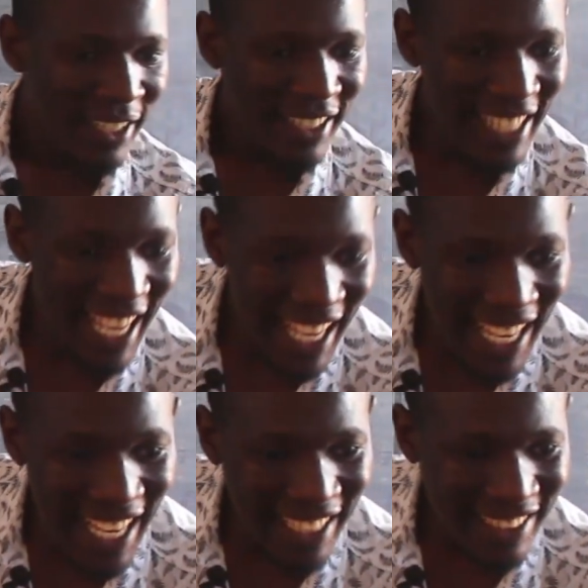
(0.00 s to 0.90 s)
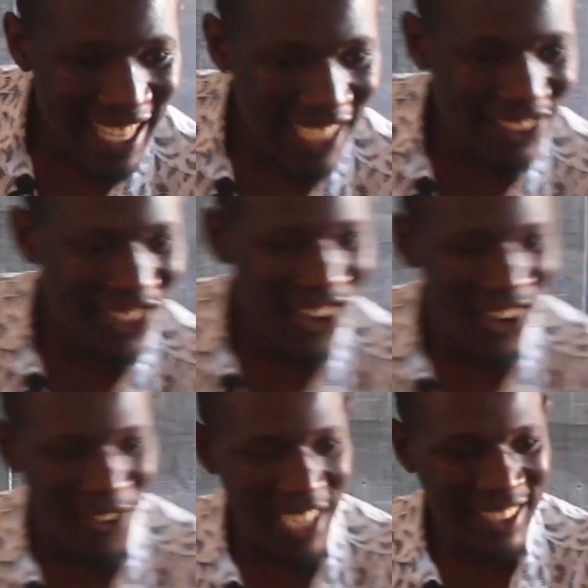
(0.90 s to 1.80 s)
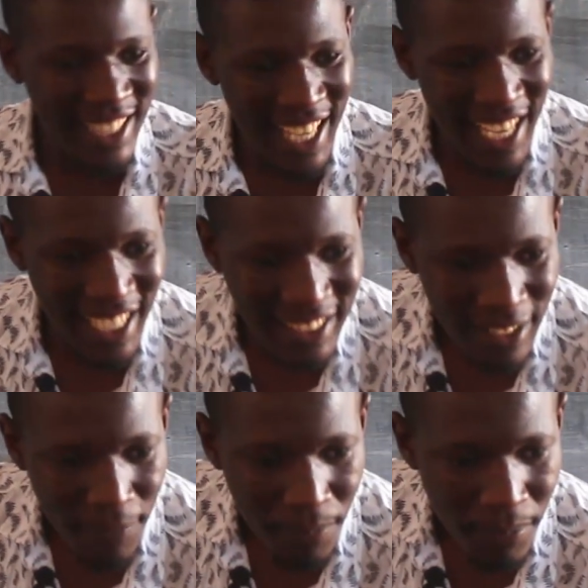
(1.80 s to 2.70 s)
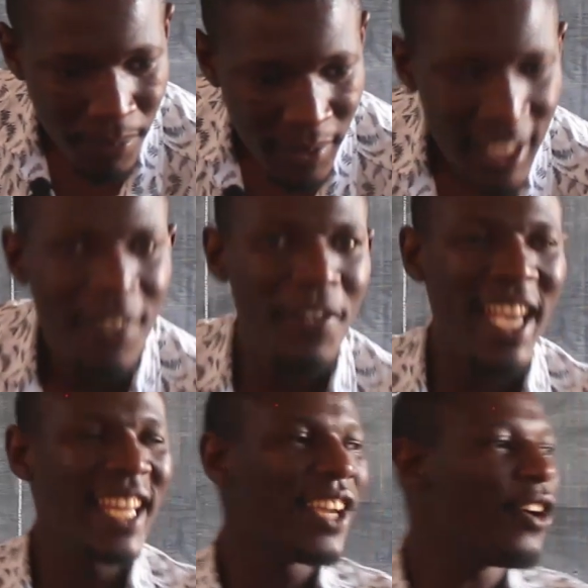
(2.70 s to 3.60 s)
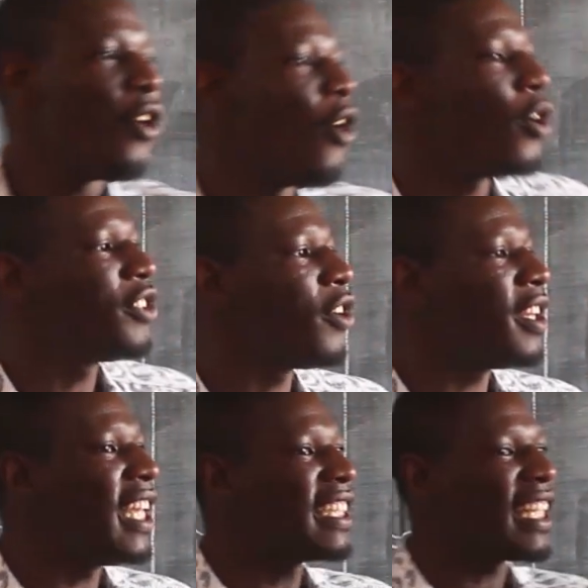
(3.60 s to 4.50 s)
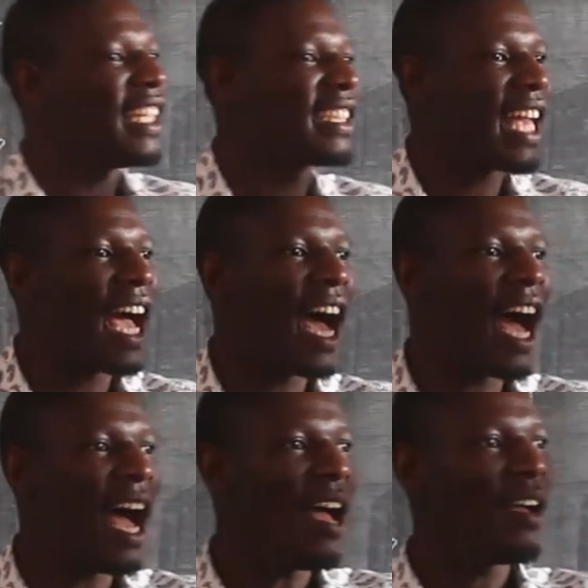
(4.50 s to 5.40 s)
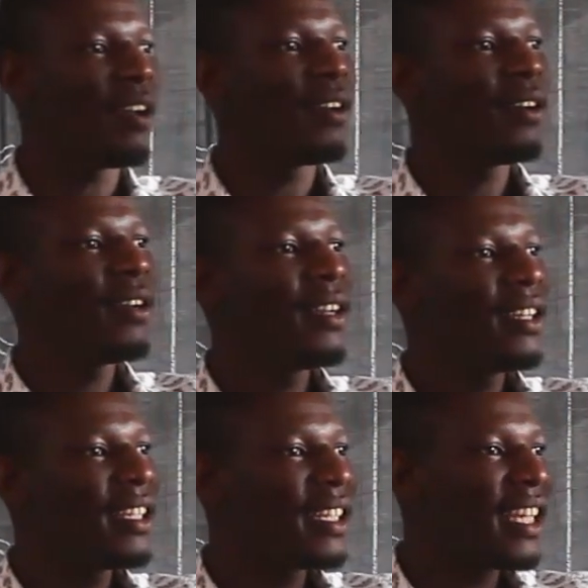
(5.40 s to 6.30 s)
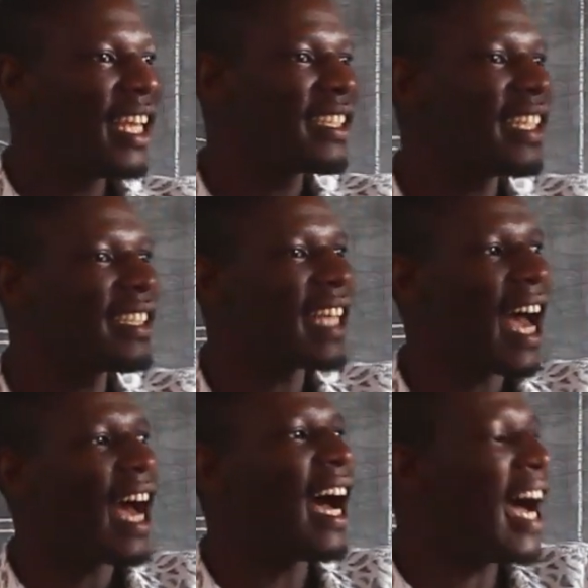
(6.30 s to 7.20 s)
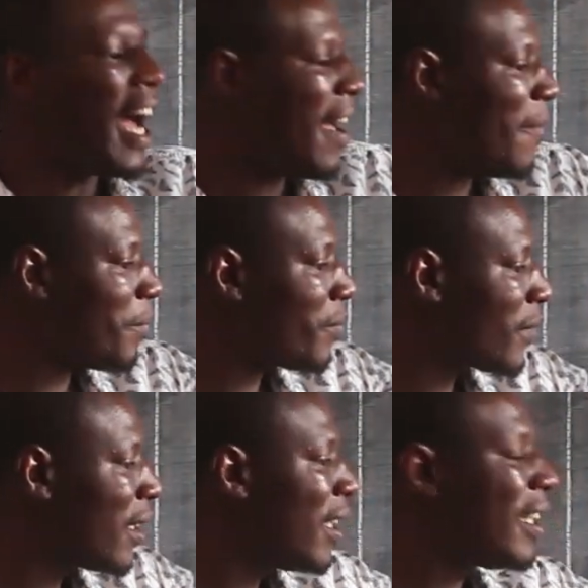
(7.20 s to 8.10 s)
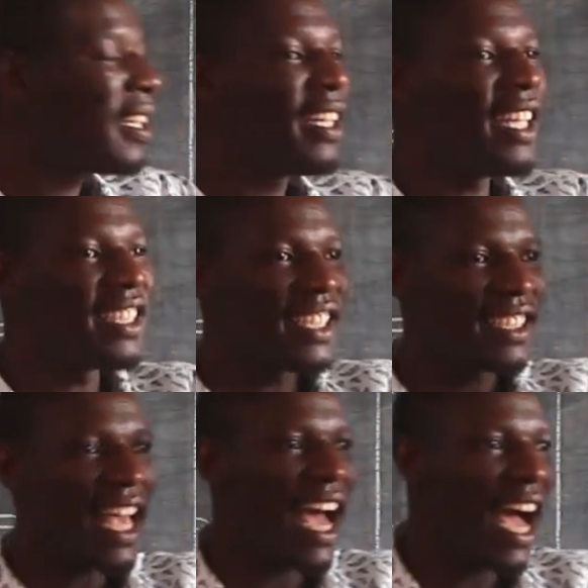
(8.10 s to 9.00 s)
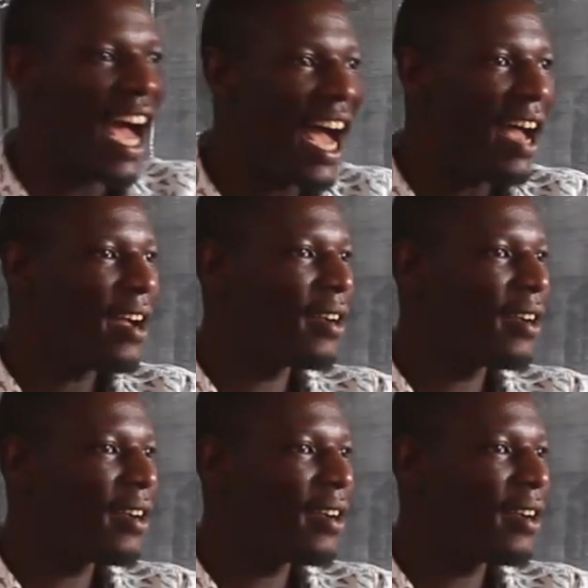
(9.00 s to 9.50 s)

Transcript: Yes. Jackson, what's this? Very good. So this is a. This is a. This is a.